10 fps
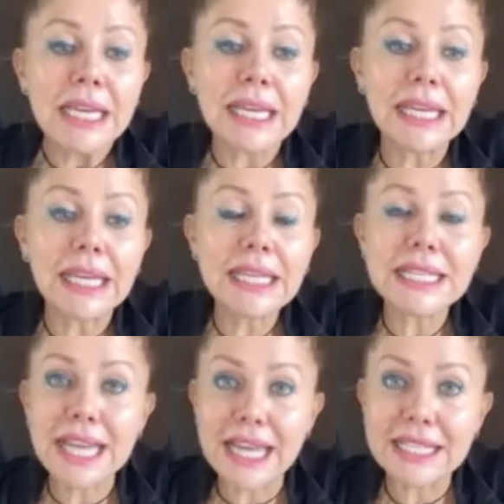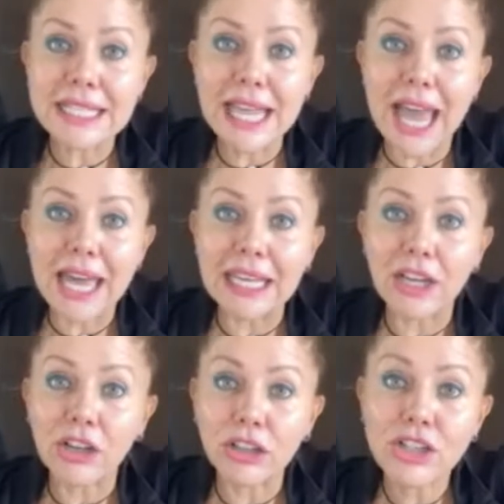He says that
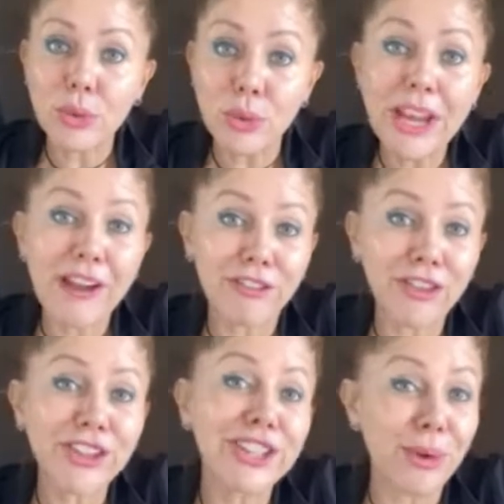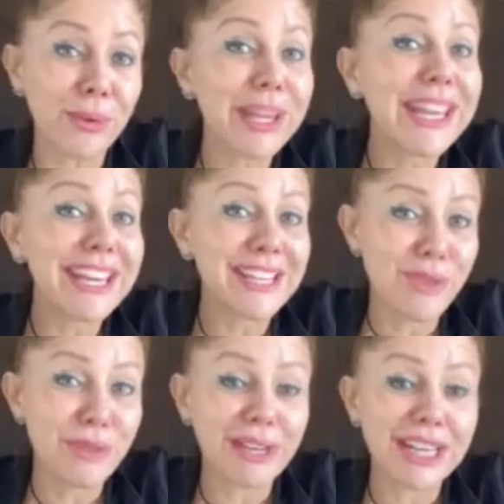in culture, we have learned that we get
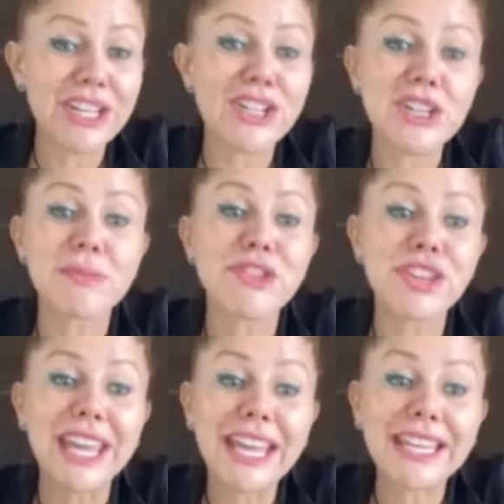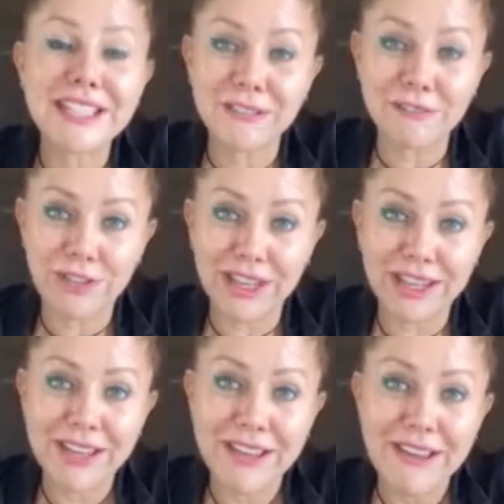into a relationship to get something
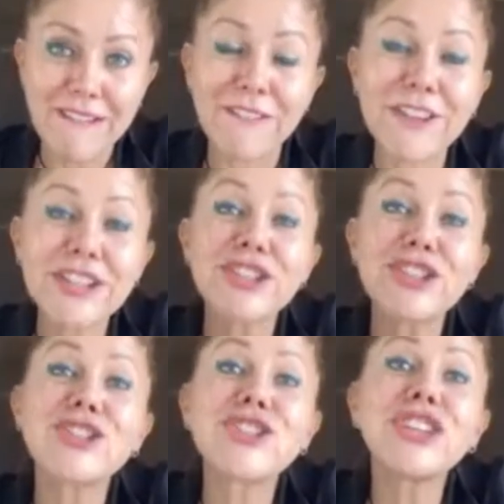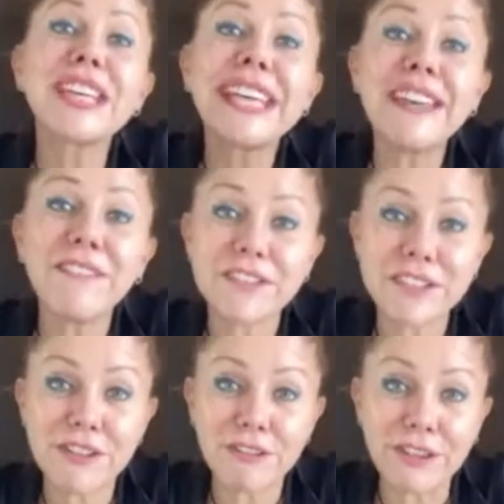versus to give
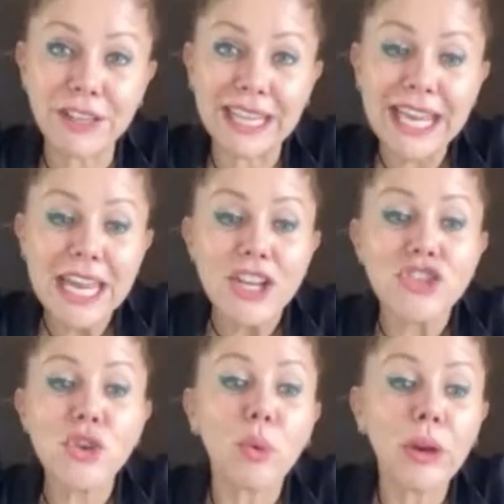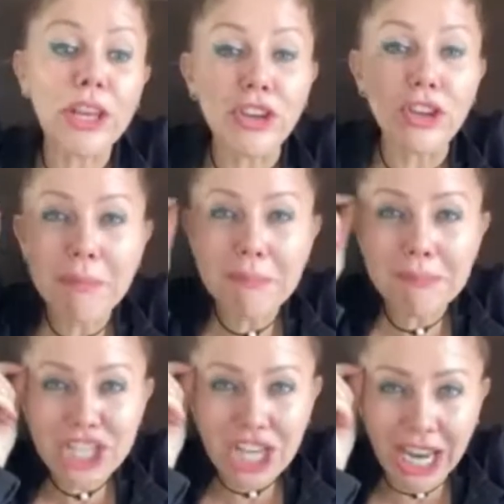something. So when you
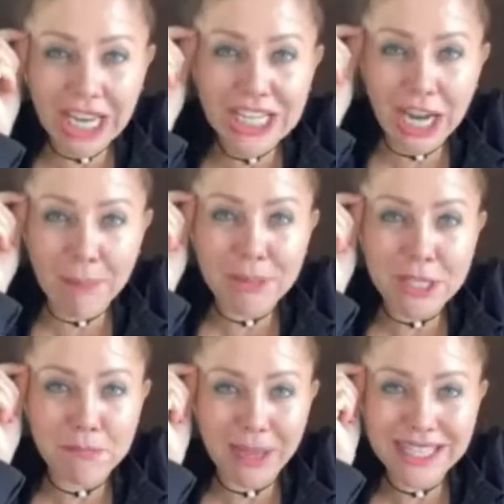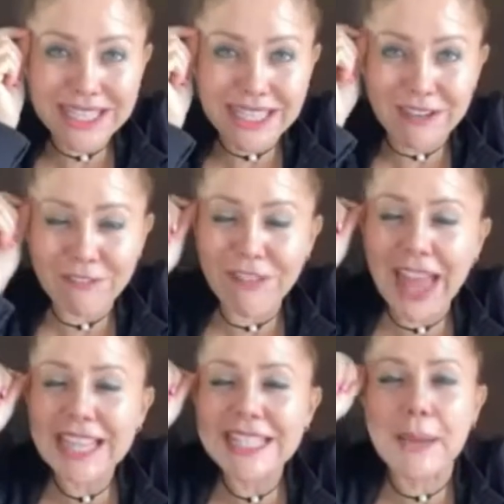change that perspective,
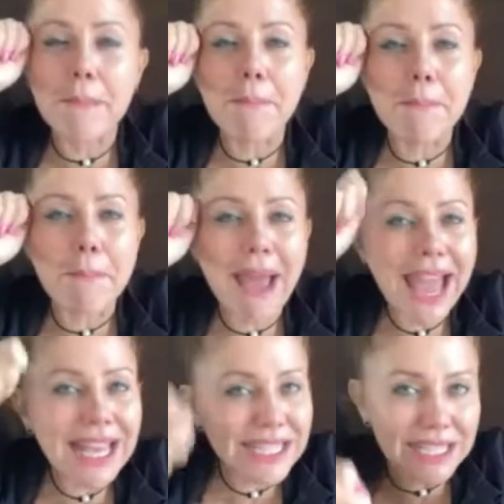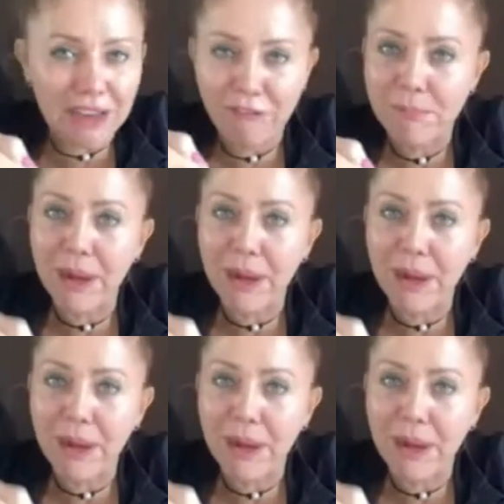that's a massive